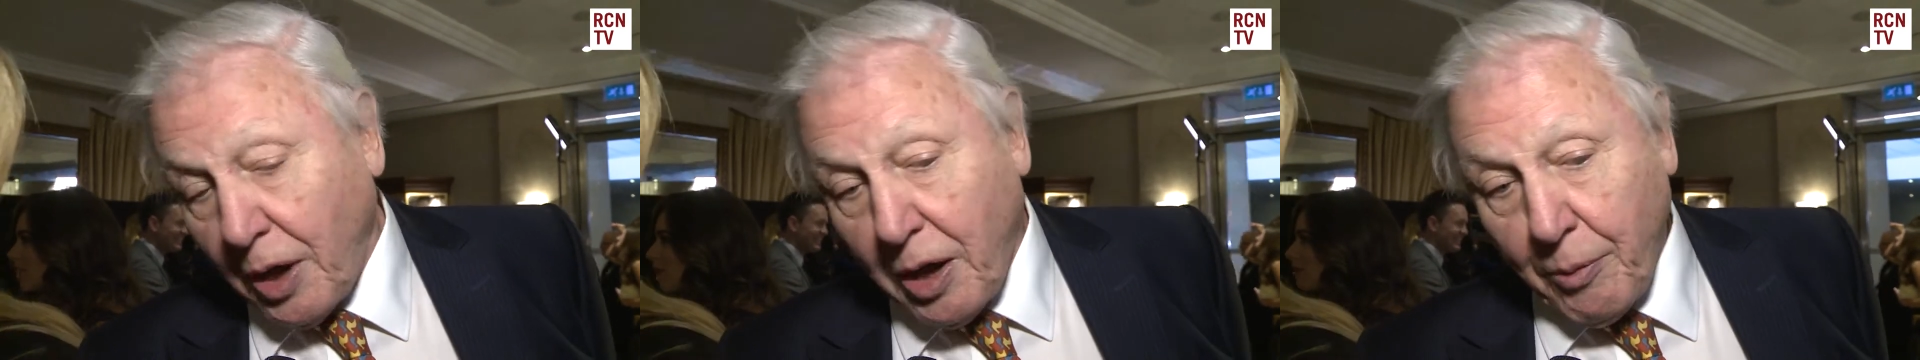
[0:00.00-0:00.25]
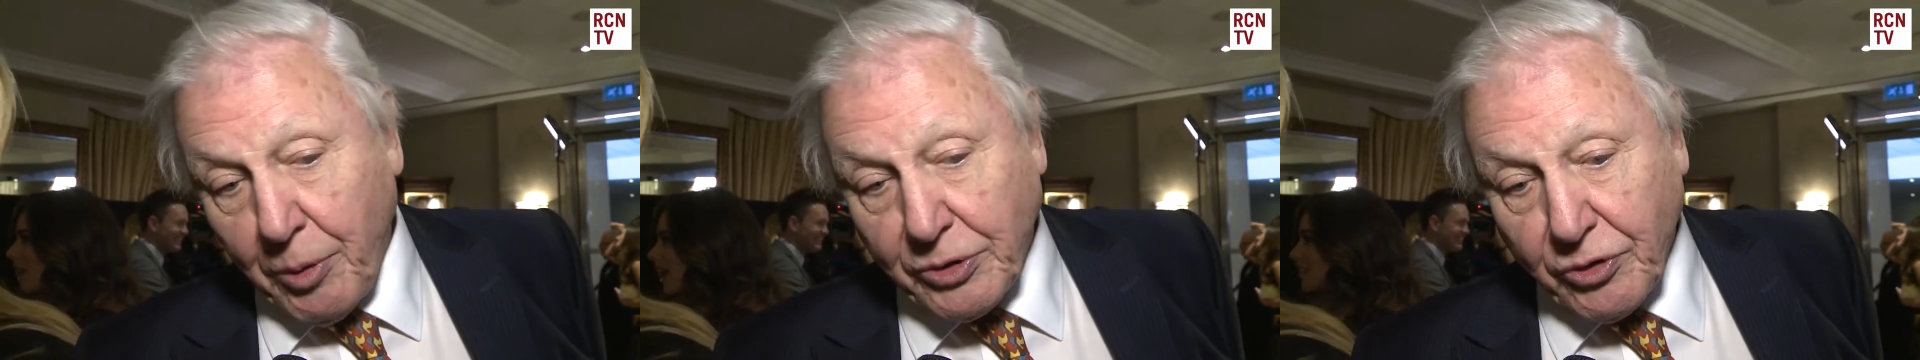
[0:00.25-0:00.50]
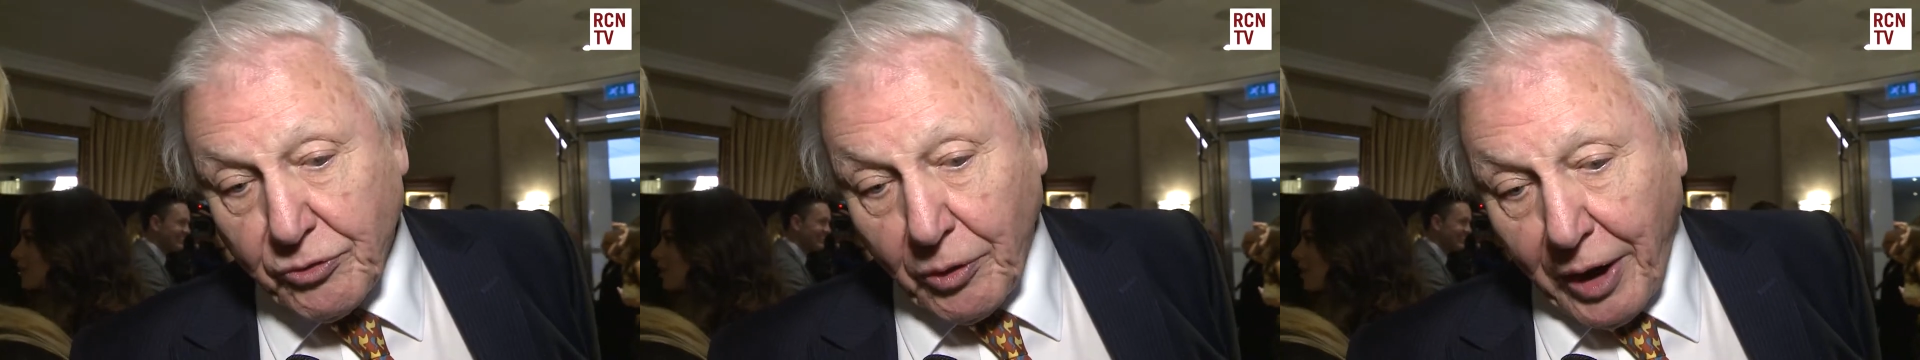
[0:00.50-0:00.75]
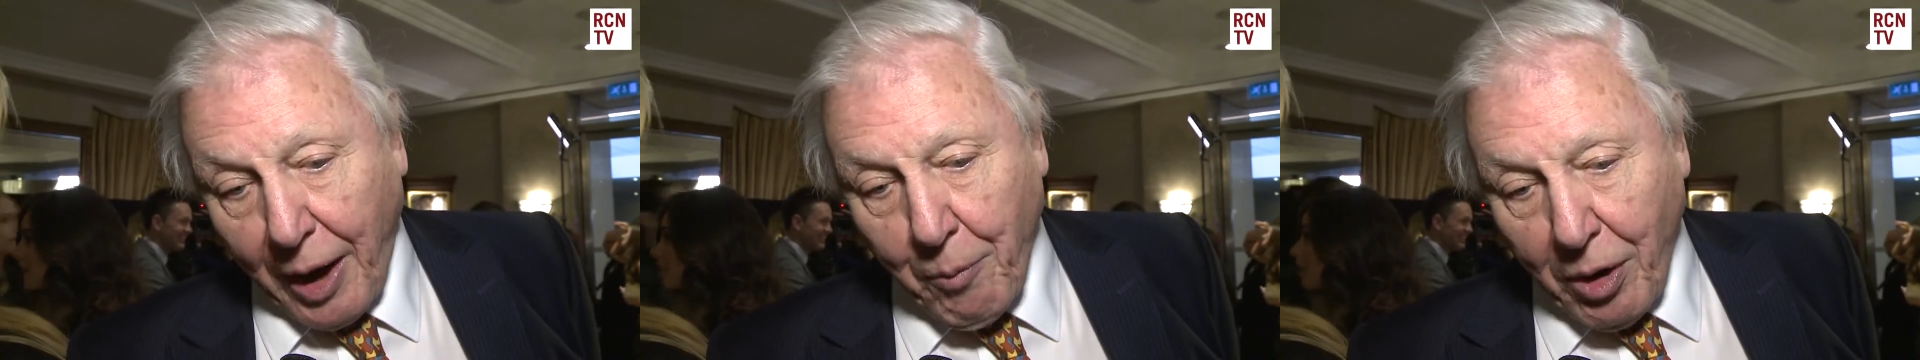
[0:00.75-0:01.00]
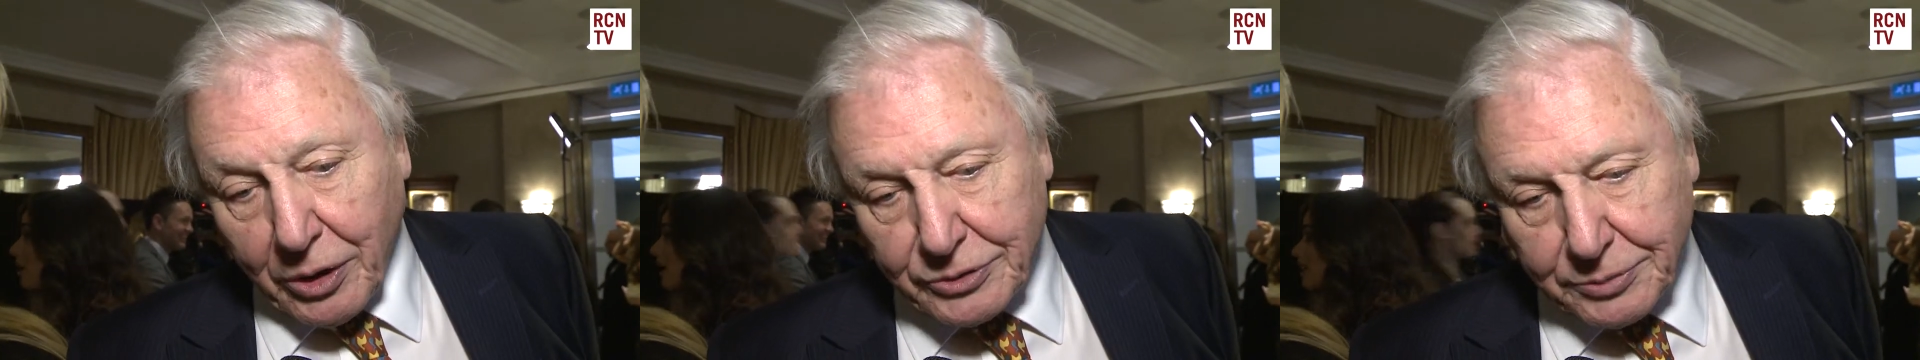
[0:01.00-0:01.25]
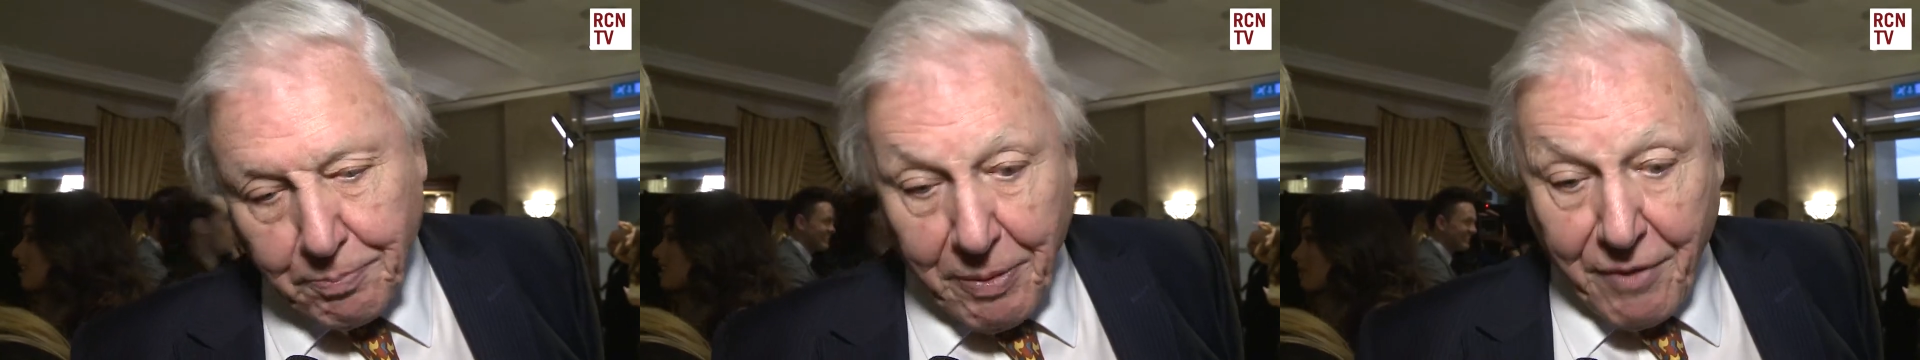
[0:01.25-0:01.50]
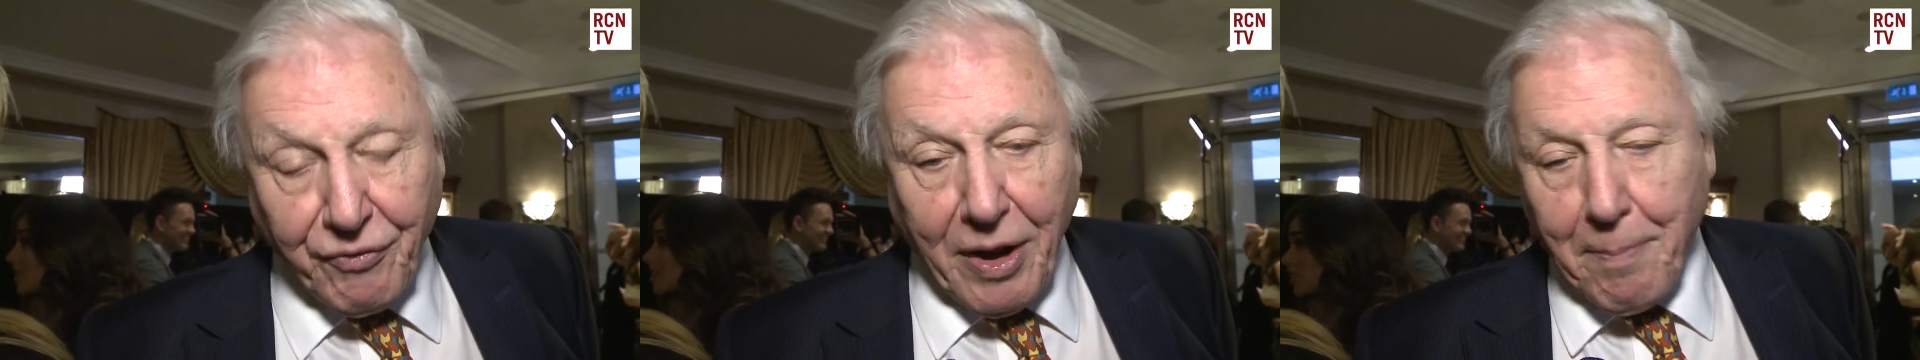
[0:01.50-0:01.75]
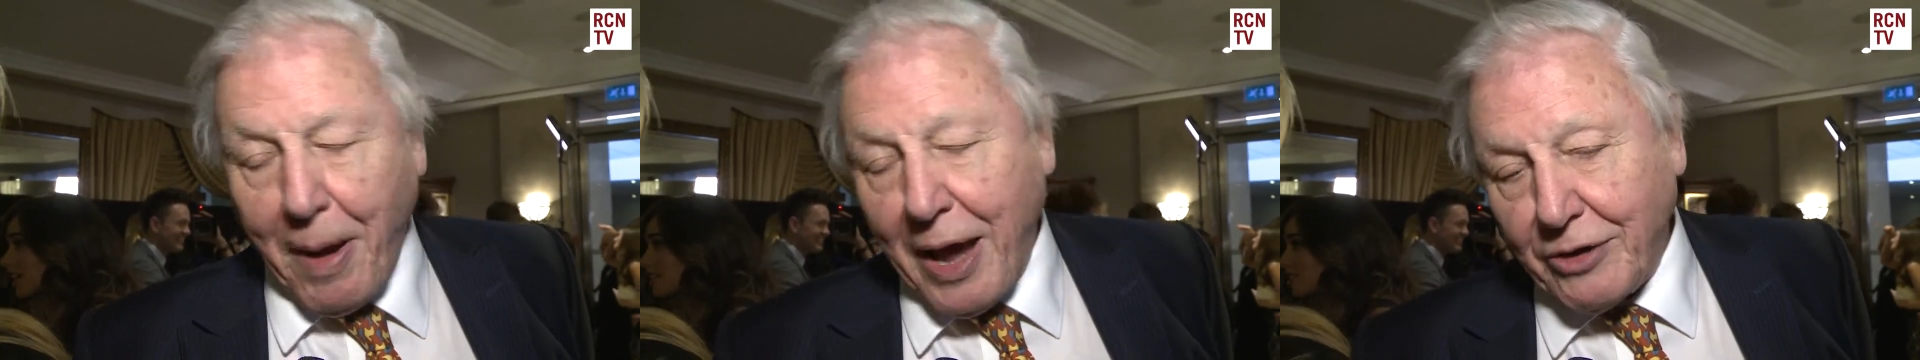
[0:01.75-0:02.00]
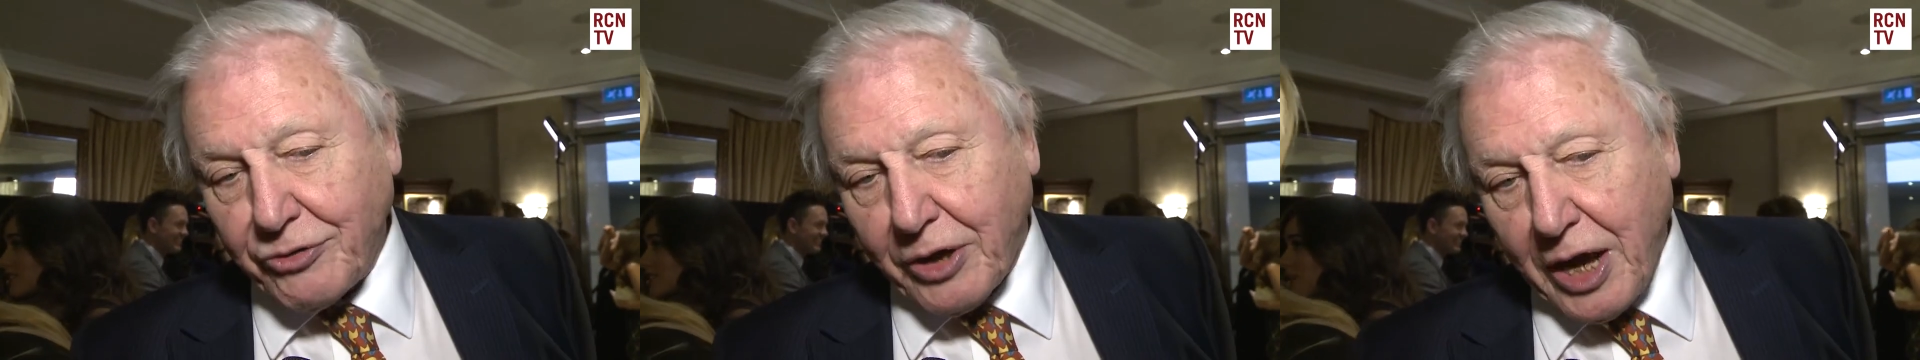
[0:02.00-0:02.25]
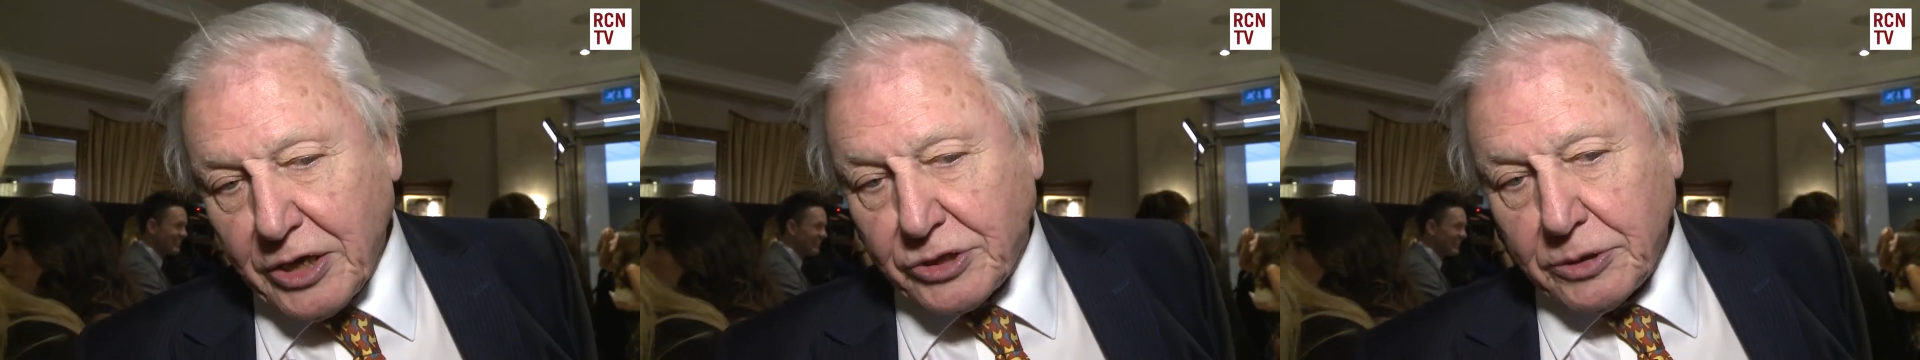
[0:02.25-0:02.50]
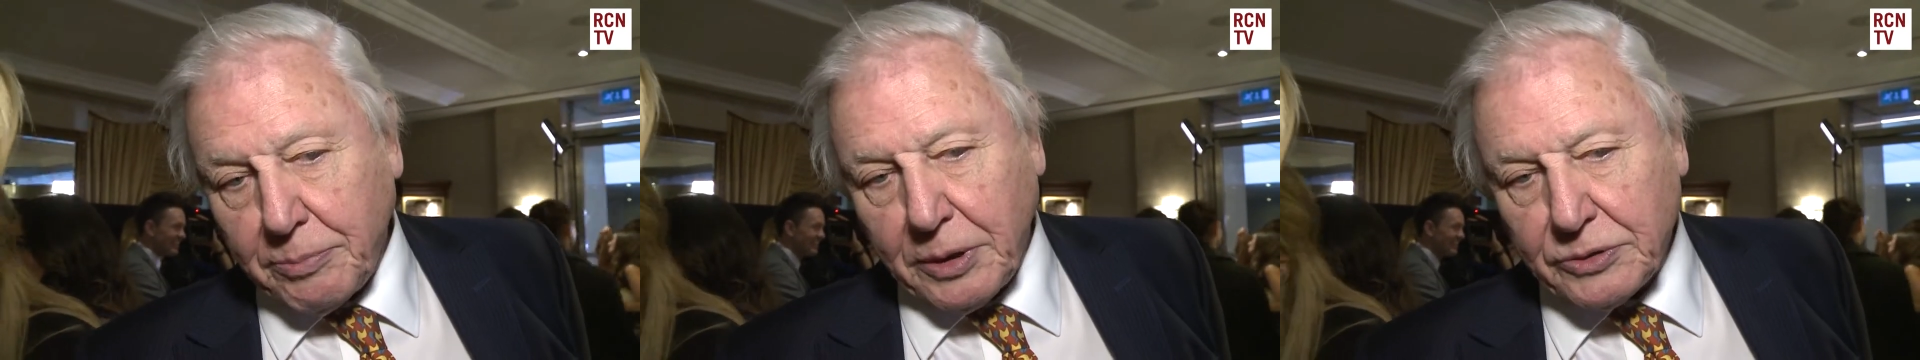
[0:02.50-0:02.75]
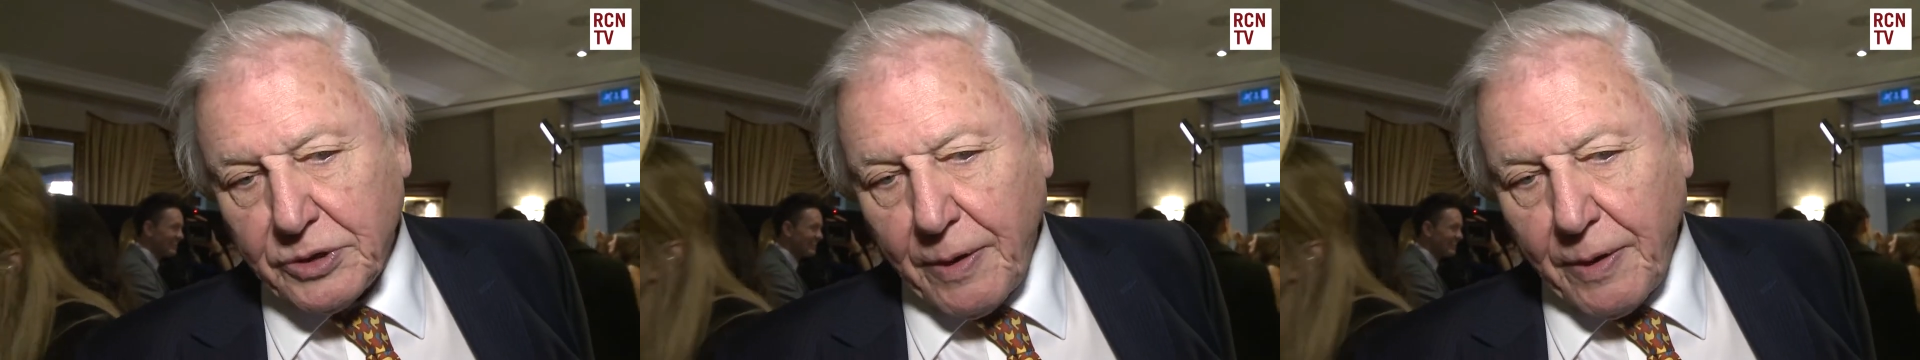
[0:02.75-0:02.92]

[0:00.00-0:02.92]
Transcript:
Speaker 1: uh, which is what I was briefly by education, but.